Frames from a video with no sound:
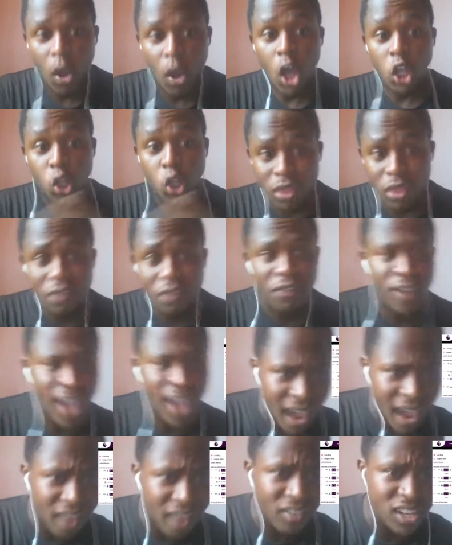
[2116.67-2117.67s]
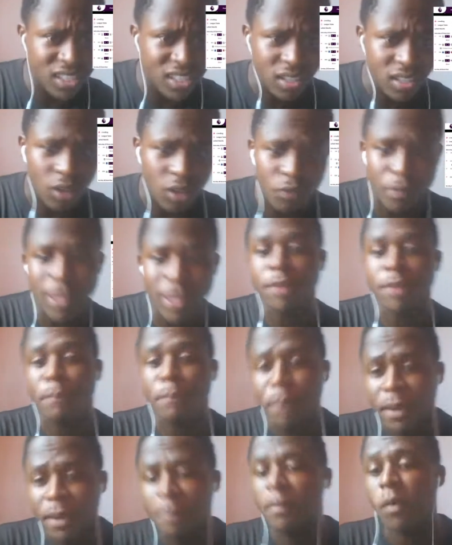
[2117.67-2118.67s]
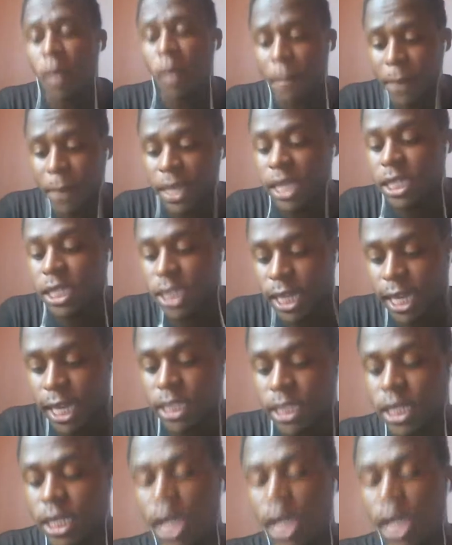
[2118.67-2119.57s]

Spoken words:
Not the VAR itself, but the people who are managing it.